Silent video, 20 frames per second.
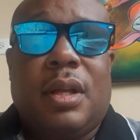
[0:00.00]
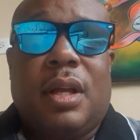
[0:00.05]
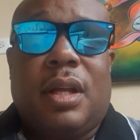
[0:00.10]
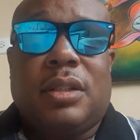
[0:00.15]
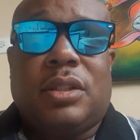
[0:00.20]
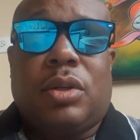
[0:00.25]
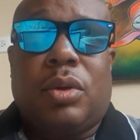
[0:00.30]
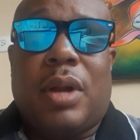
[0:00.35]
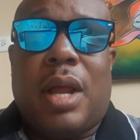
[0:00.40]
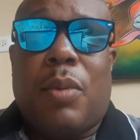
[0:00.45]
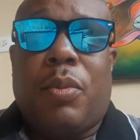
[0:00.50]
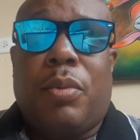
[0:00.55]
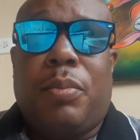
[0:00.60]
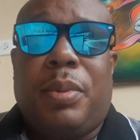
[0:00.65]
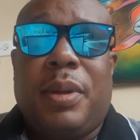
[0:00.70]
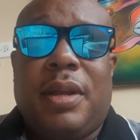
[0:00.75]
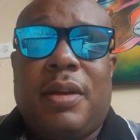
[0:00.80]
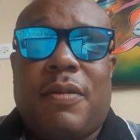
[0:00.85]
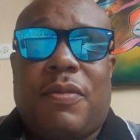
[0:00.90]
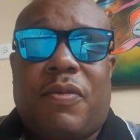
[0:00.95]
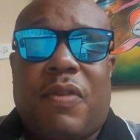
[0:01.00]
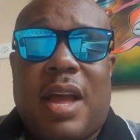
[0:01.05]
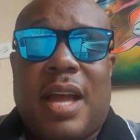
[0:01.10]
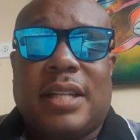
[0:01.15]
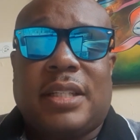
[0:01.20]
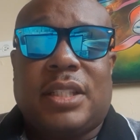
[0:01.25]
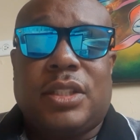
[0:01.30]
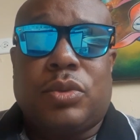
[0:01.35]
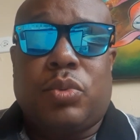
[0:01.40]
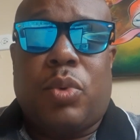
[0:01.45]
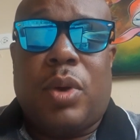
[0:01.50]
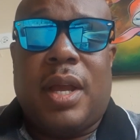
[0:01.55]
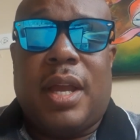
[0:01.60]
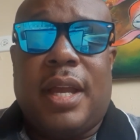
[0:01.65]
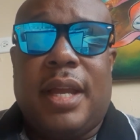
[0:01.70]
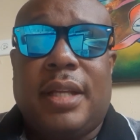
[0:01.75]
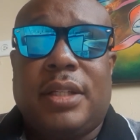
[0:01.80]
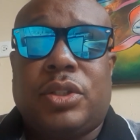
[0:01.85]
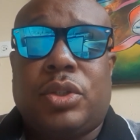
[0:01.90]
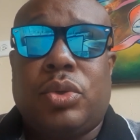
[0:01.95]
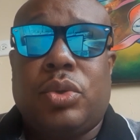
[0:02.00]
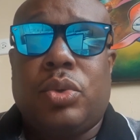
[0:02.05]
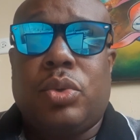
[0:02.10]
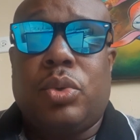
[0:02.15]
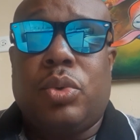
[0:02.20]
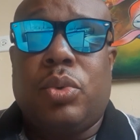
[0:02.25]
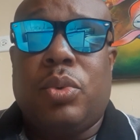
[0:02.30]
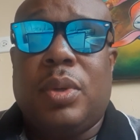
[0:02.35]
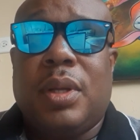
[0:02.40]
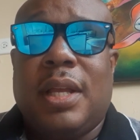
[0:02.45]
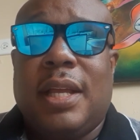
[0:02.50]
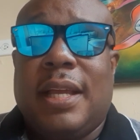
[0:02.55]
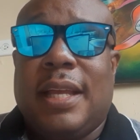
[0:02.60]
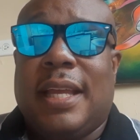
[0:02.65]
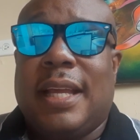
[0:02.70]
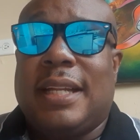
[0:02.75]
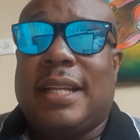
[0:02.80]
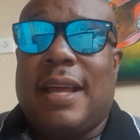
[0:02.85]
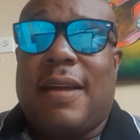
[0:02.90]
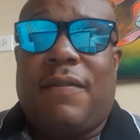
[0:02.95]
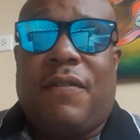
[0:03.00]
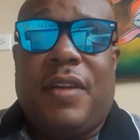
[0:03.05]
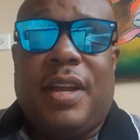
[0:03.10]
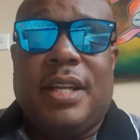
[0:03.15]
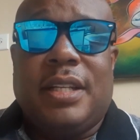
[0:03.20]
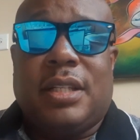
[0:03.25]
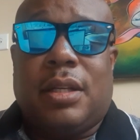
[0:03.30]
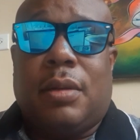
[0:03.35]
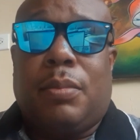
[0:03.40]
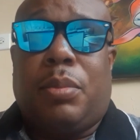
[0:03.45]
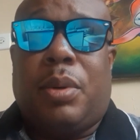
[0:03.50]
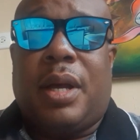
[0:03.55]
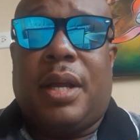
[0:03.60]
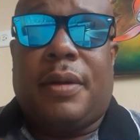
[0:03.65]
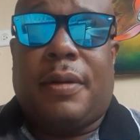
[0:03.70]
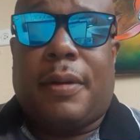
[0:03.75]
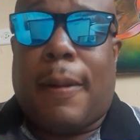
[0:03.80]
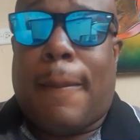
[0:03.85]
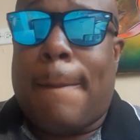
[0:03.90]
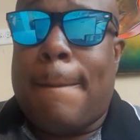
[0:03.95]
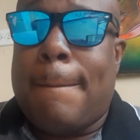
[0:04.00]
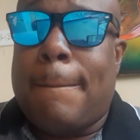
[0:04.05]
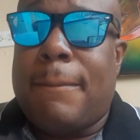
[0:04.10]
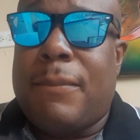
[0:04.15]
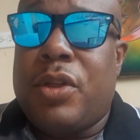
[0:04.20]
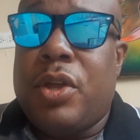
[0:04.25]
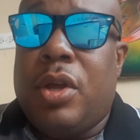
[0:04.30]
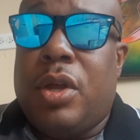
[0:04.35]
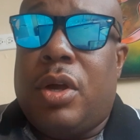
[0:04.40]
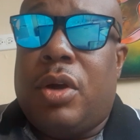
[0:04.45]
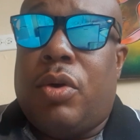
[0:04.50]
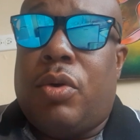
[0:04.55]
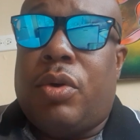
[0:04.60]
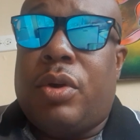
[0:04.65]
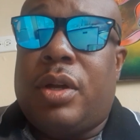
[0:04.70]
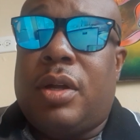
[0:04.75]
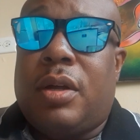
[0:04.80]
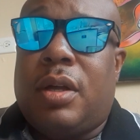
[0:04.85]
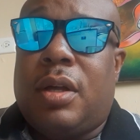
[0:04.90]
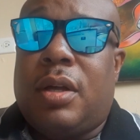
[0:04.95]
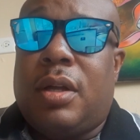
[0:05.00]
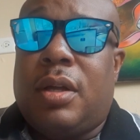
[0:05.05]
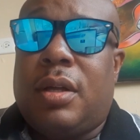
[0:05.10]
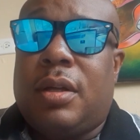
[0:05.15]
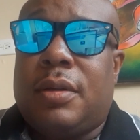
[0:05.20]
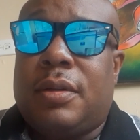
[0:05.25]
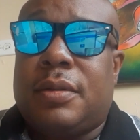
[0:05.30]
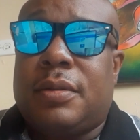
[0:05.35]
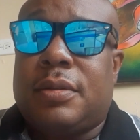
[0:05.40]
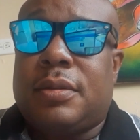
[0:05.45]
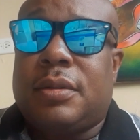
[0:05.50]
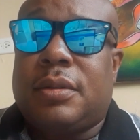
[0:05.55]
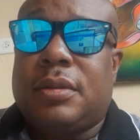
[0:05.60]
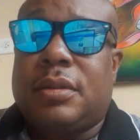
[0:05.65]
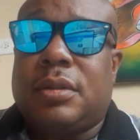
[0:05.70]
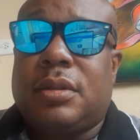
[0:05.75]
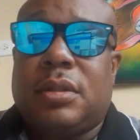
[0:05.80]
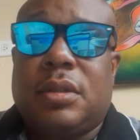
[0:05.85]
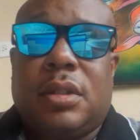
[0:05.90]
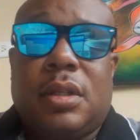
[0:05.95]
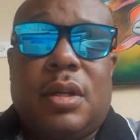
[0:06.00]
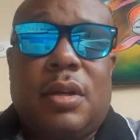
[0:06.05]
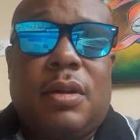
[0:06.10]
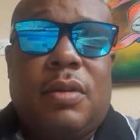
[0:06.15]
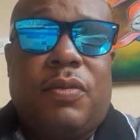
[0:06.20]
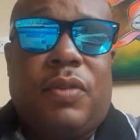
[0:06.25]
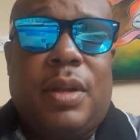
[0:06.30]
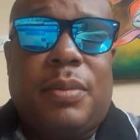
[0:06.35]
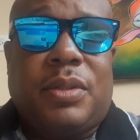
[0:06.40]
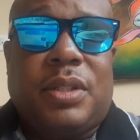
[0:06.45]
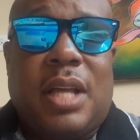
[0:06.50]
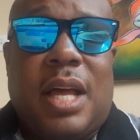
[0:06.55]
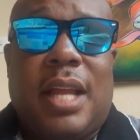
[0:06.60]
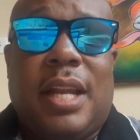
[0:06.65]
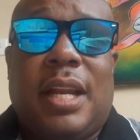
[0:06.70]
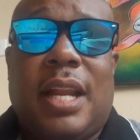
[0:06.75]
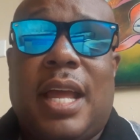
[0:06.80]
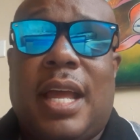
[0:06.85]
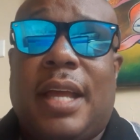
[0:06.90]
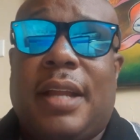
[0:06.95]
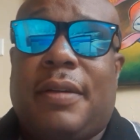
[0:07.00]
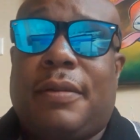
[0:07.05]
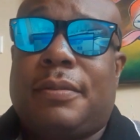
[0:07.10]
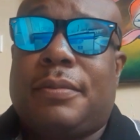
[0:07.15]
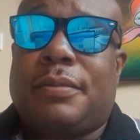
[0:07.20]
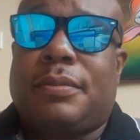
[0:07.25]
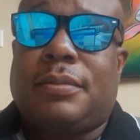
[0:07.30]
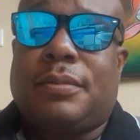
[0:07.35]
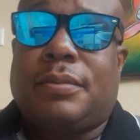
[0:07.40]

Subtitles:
So that would be your fastest way to get that visa. But on the flip side of that